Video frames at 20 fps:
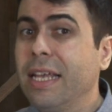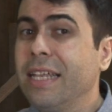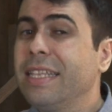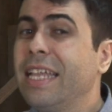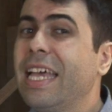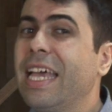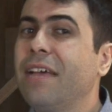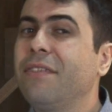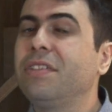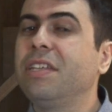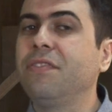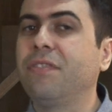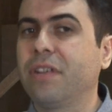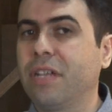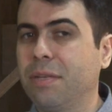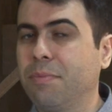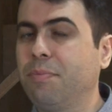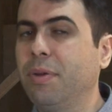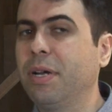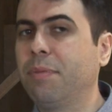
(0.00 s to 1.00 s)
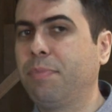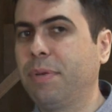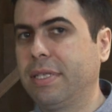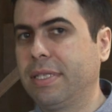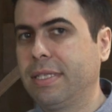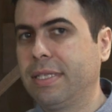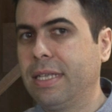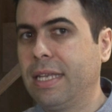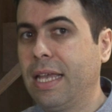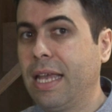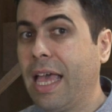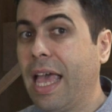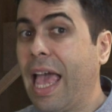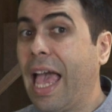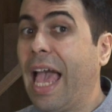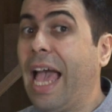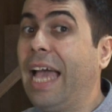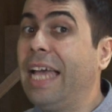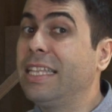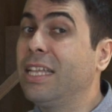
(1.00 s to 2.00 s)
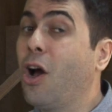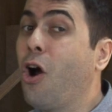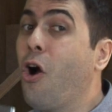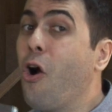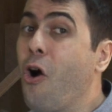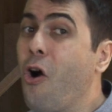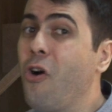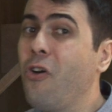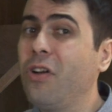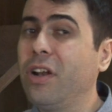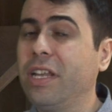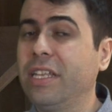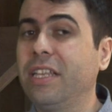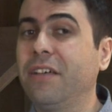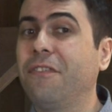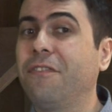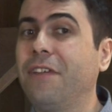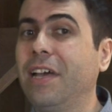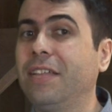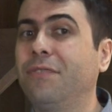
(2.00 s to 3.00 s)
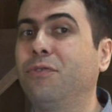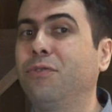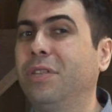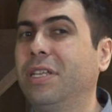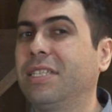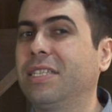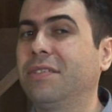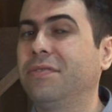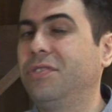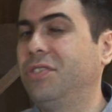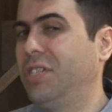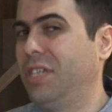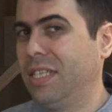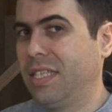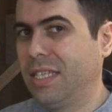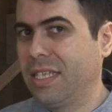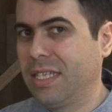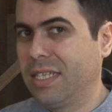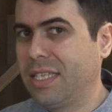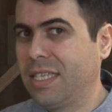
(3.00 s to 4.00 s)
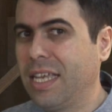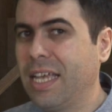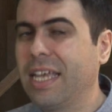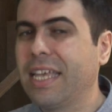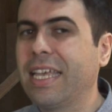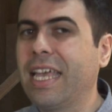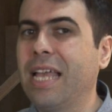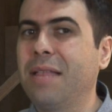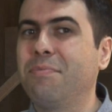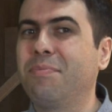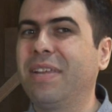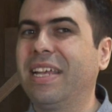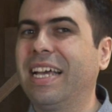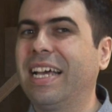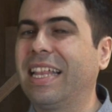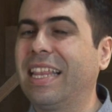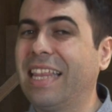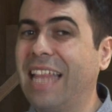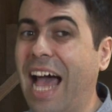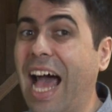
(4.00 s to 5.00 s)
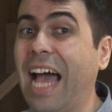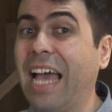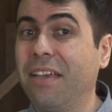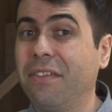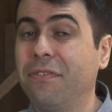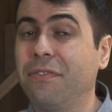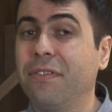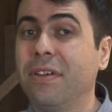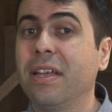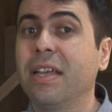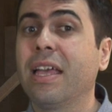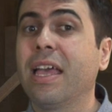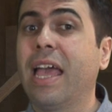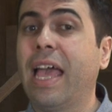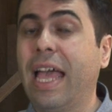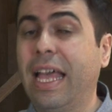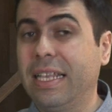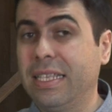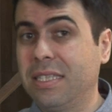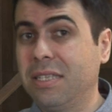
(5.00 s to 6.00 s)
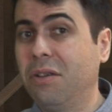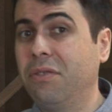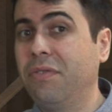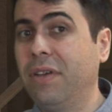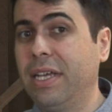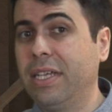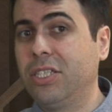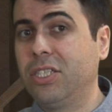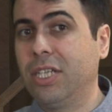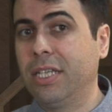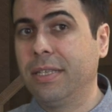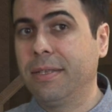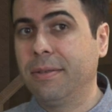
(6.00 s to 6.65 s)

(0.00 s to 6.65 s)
They have different purpose. And only the faithfulness of Jesus can bring life and salvation.